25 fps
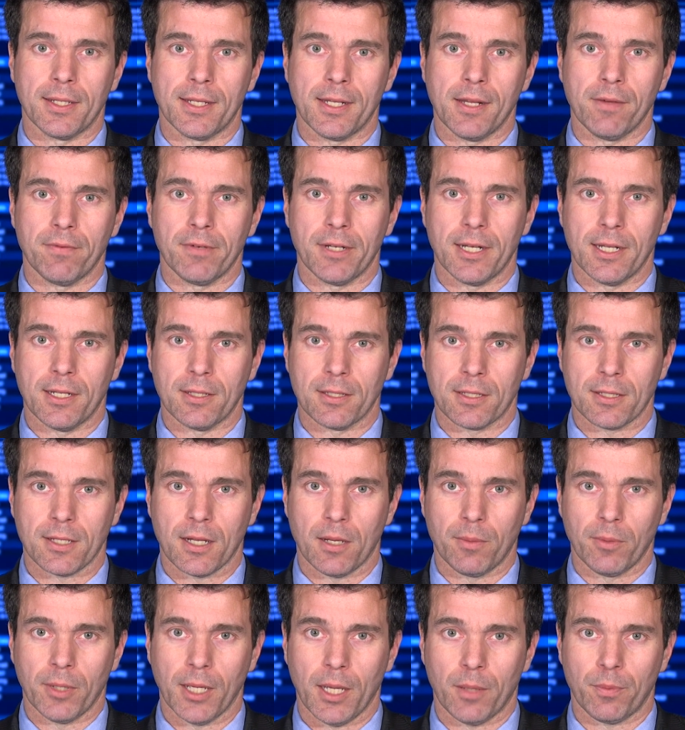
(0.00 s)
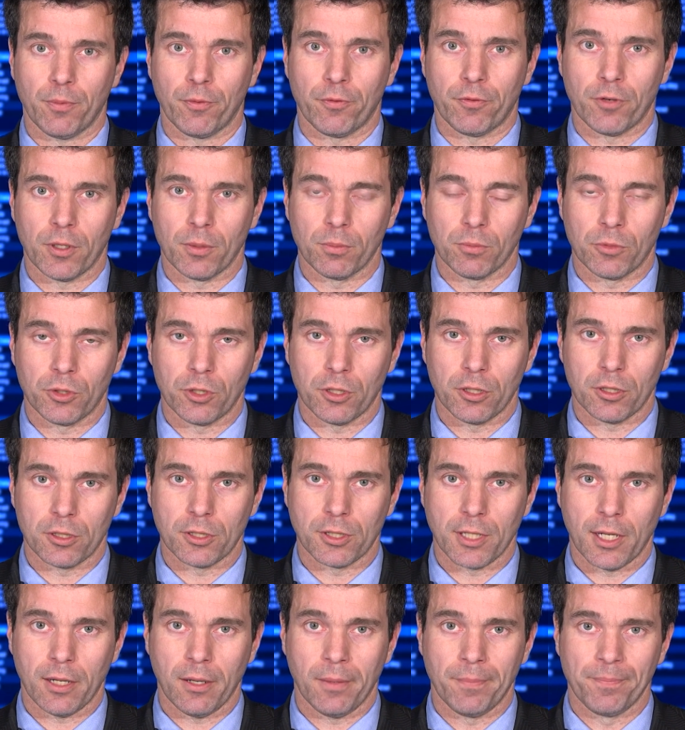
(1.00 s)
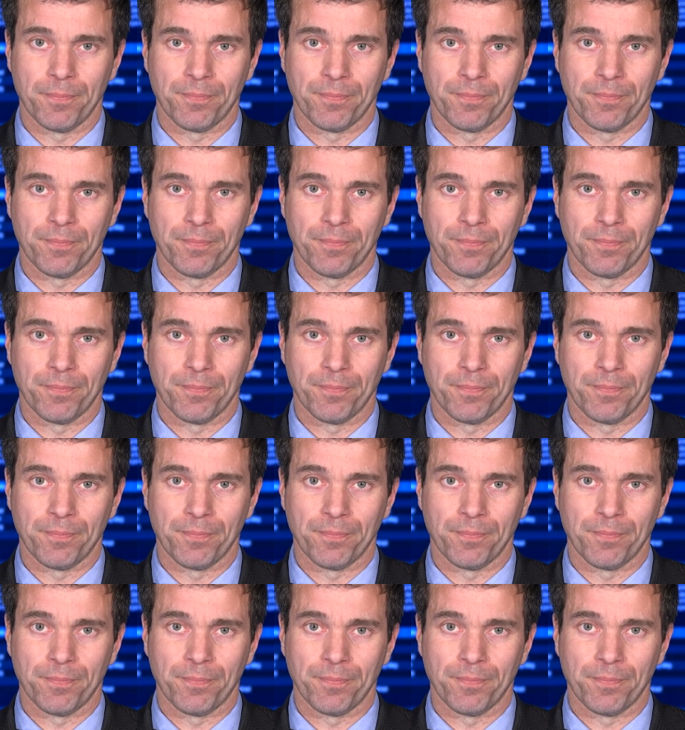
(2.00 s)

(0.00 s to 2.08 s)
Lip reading: dividends coming up from Turkcell.